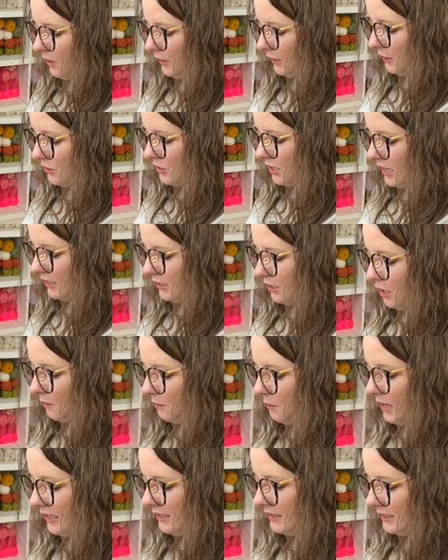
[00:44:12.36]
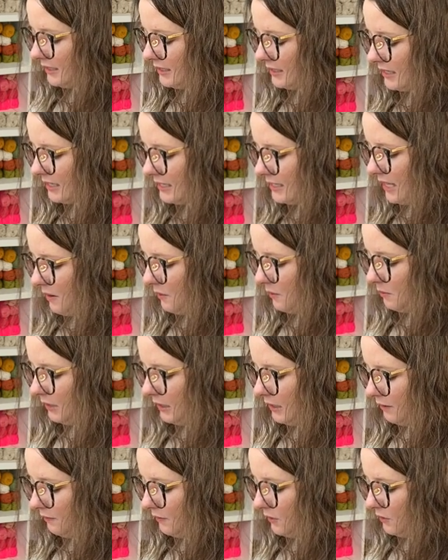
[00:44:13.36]
you're trying to talk prices, because that would be
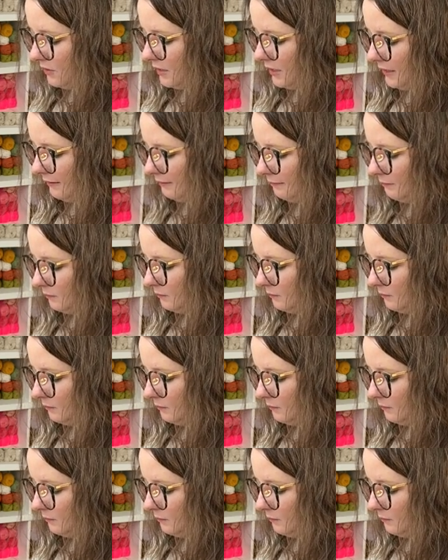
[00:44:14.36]
confusing.